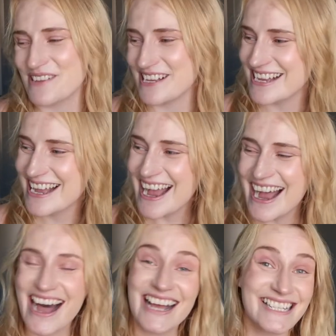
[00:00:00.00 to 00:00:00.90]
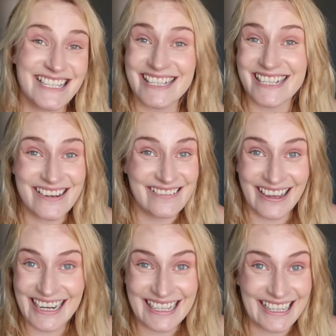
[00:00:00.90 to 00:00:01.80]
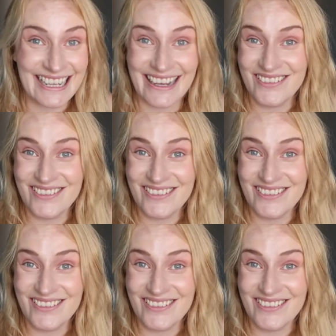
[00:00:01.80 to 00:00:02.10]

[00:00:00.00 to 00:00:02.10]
But I just don't like it.